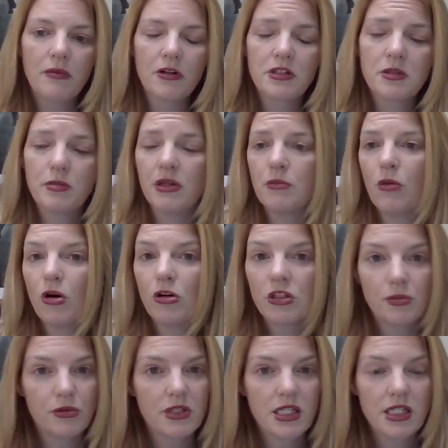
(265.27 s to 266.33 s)
There's been
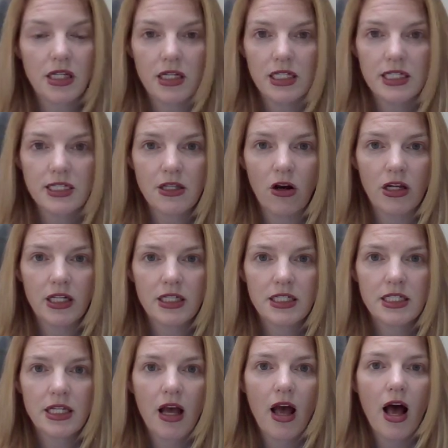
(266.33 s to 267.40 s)
multiple studies on
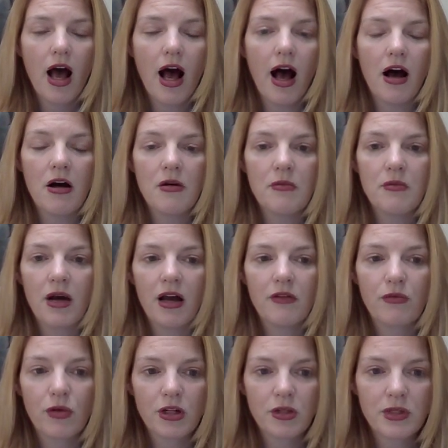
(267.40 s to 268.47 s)
it.
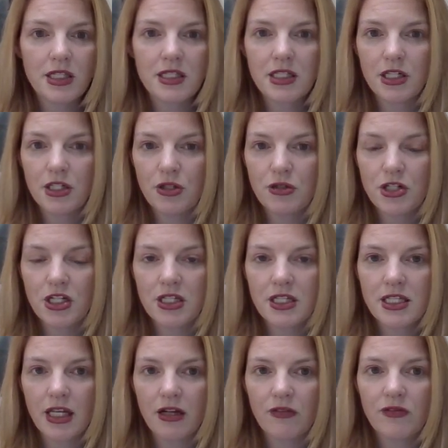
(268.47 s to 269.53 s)
I've worked with
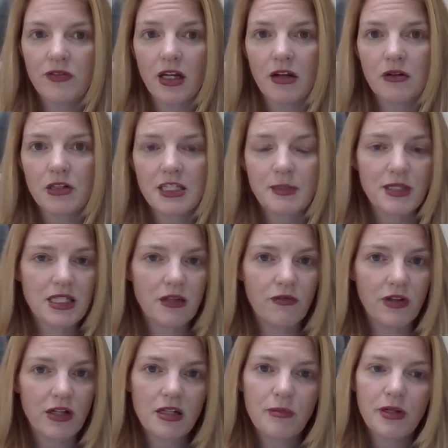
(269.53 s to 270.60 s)
institutions that have done
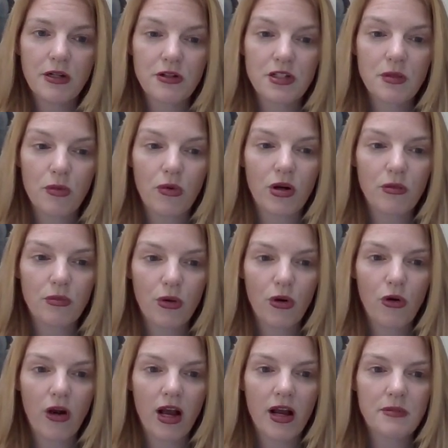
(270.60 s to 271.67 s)
specific peer support
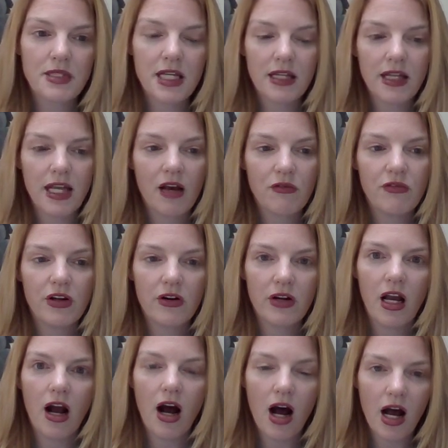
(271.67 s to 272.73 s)
programs, and they have
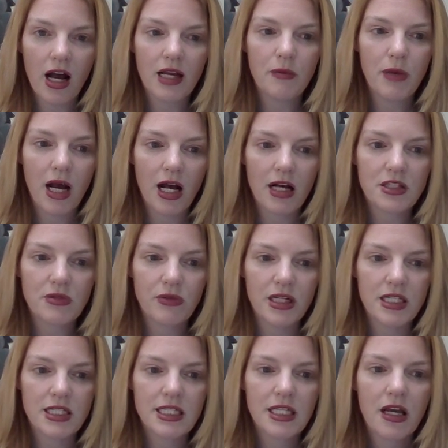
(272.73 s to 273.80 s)
very high pass
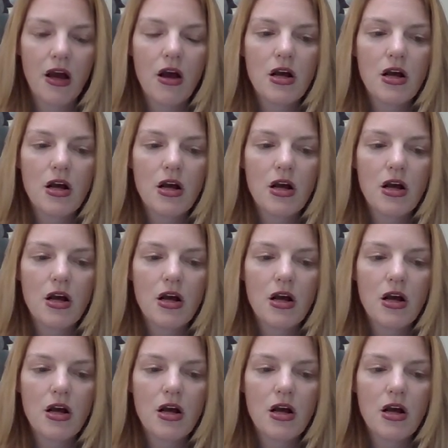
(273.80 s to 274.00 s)
rates.